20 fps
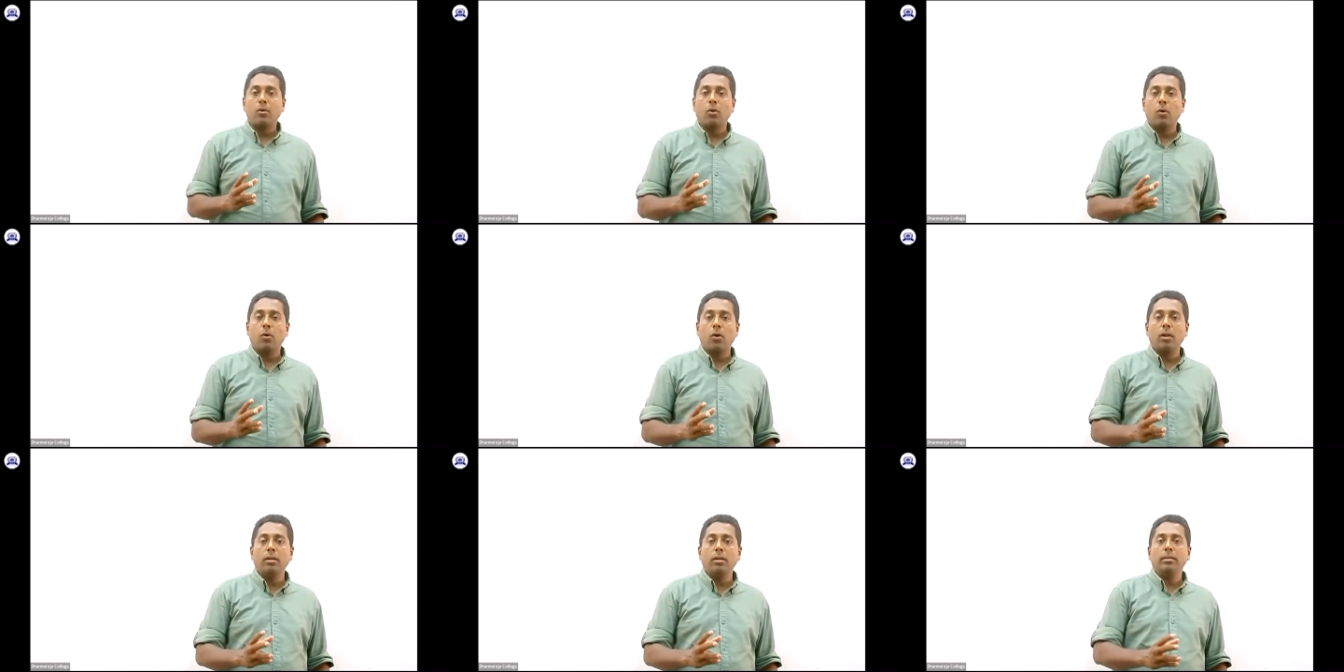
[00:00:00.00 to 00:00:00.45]

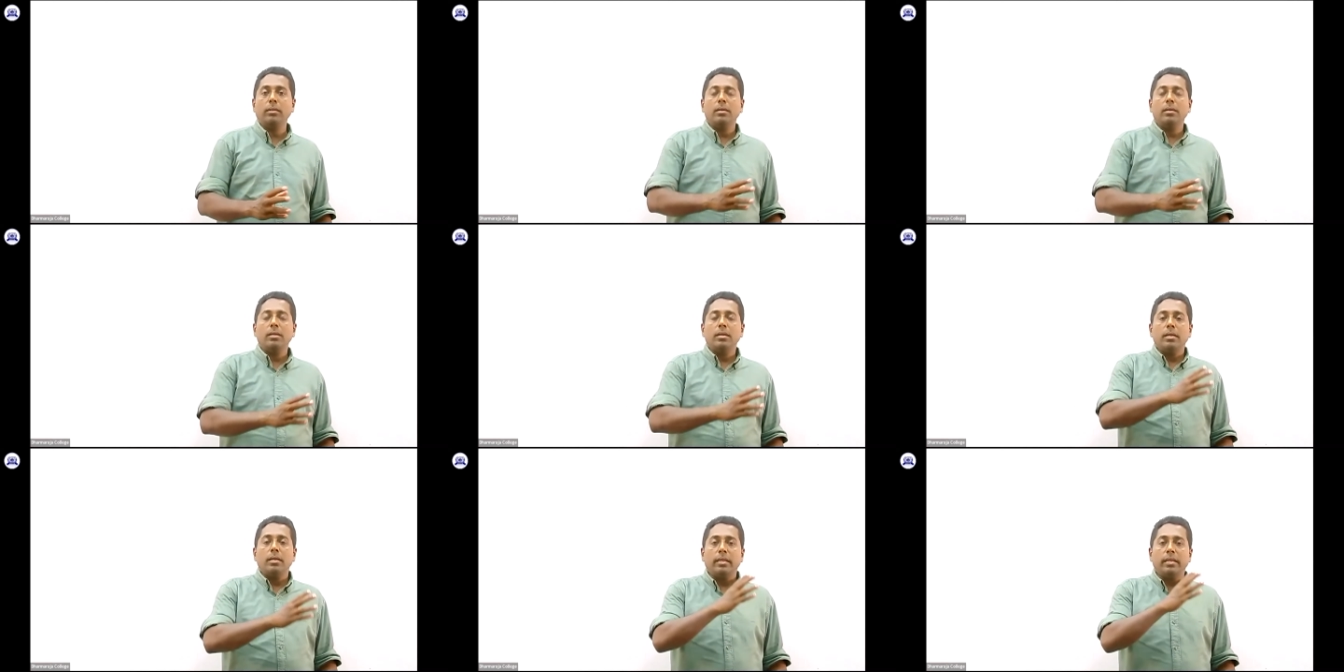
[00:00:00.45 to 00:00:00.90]
called
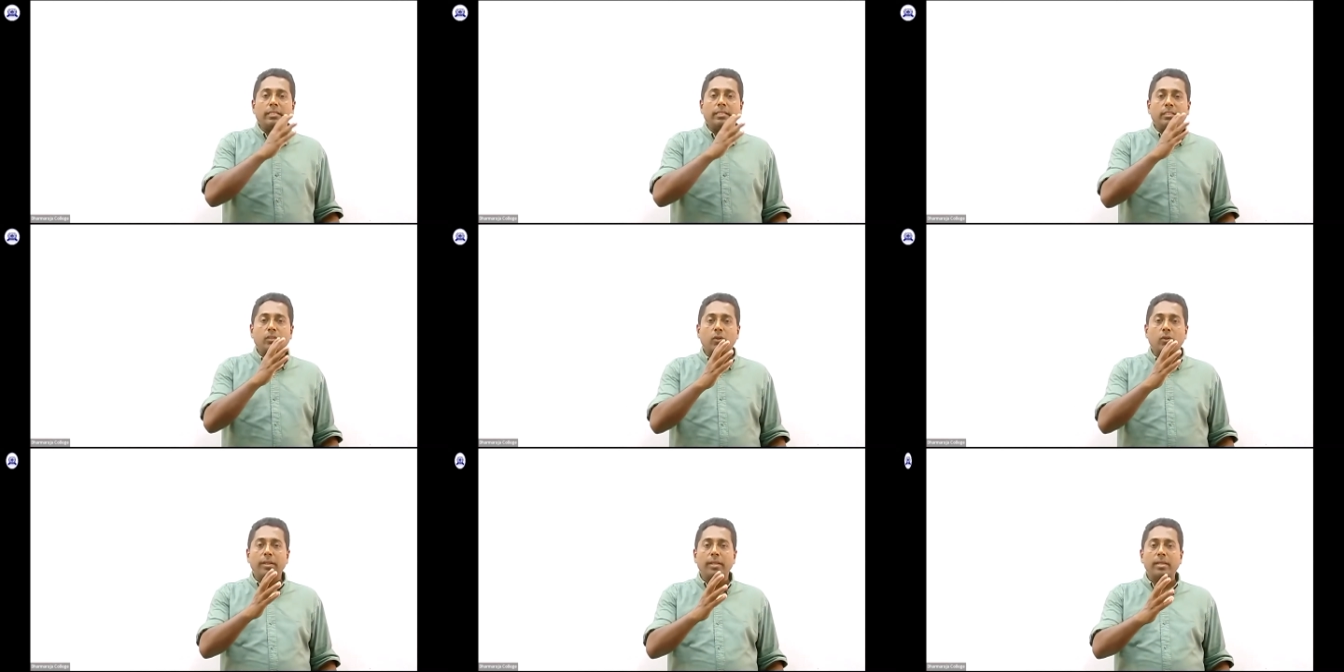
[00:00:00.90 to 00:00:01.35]

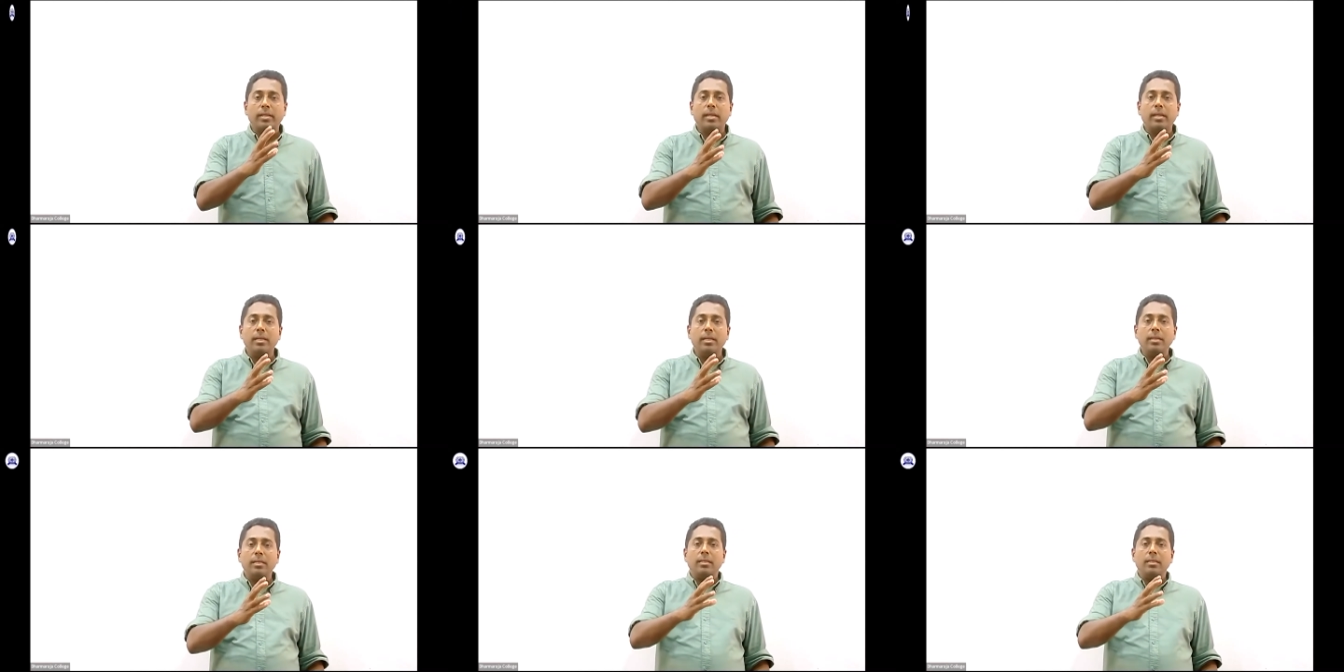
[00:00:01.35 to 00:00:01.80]

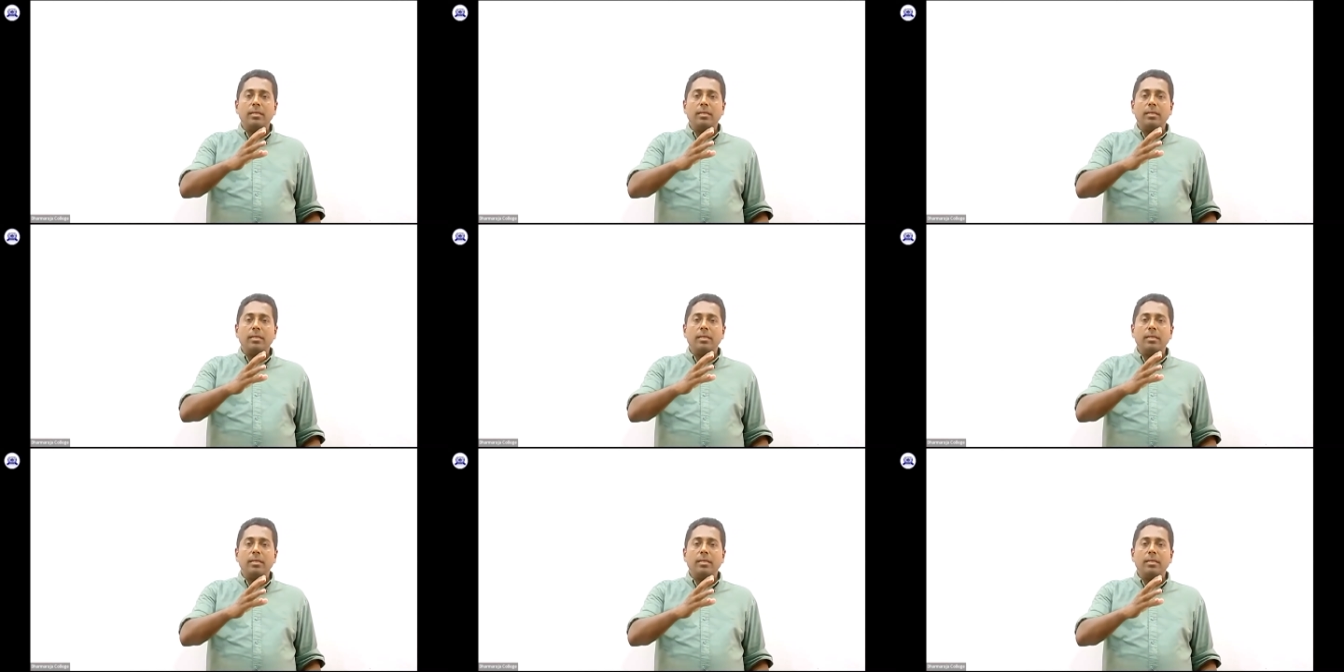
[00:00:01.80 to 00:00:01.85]
historical